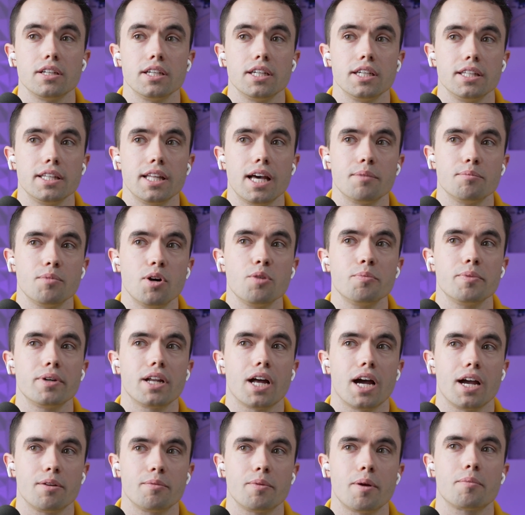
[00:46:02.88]
in that moment,
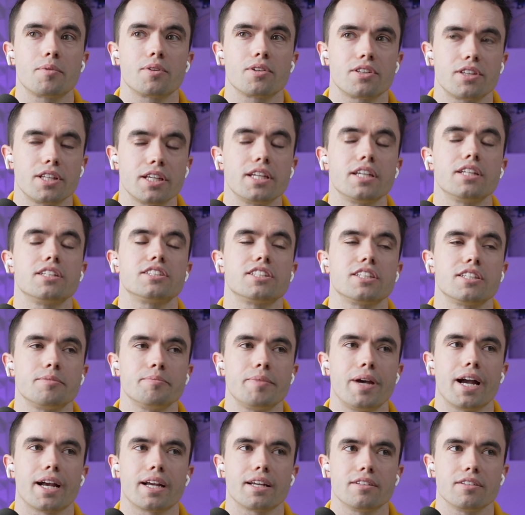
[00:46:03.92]
I remember thinking and sitting
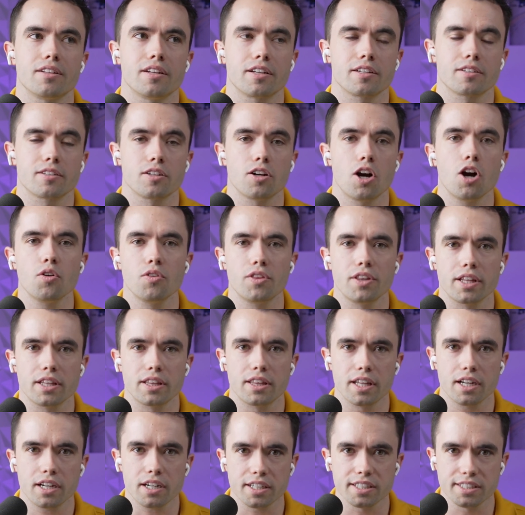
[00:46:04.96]
back and like, oh,
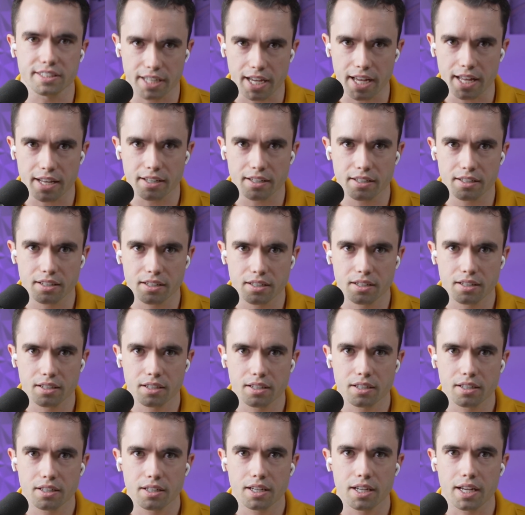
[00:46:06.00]
they're content.
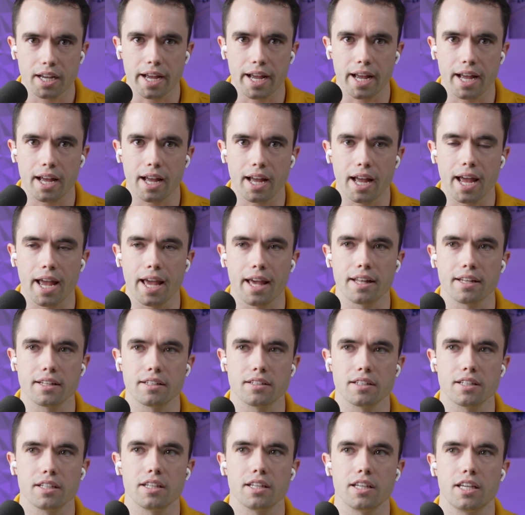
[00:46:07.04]

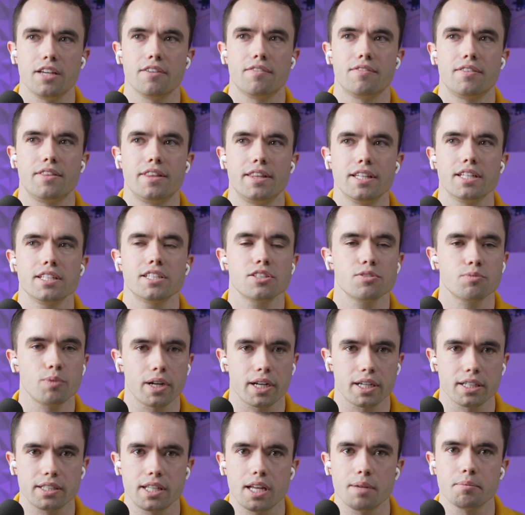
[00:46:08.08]
And if this is what
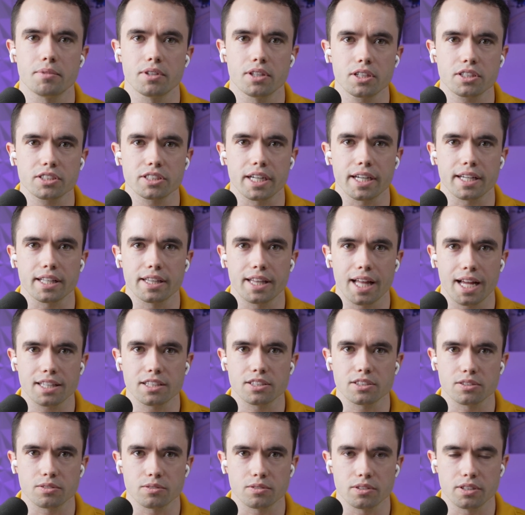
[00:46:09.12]
contentment looks like,
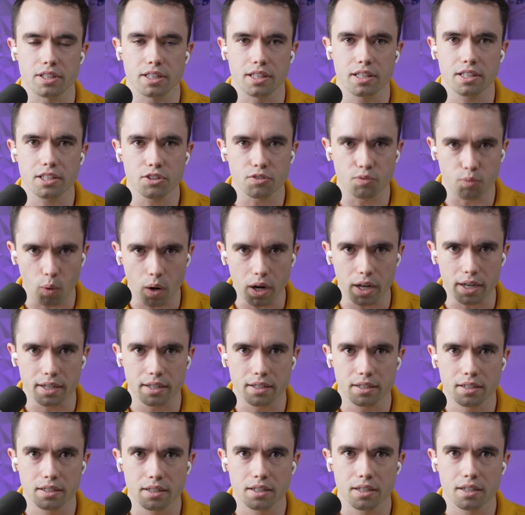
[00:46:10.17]
then you've won.
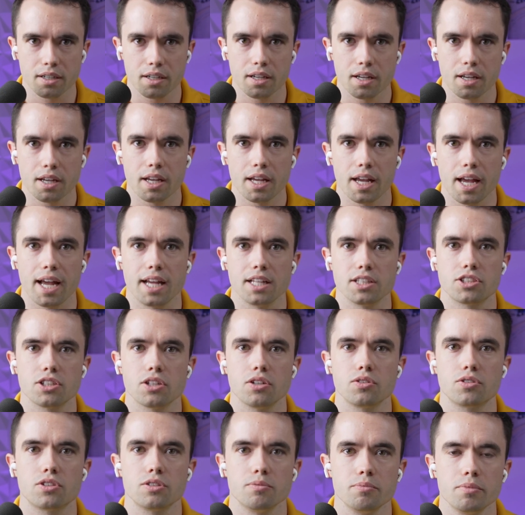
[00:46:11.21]
And
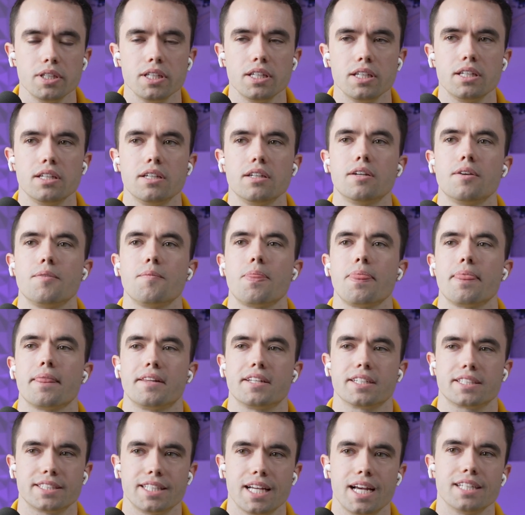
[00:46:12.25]
so to me,
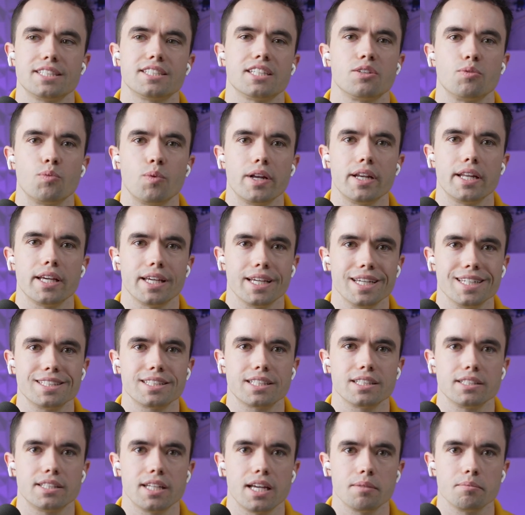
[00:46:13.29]
success and winning is
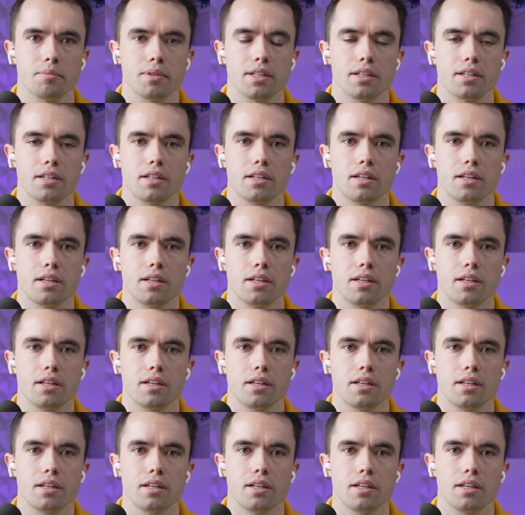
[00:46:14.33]
contentment.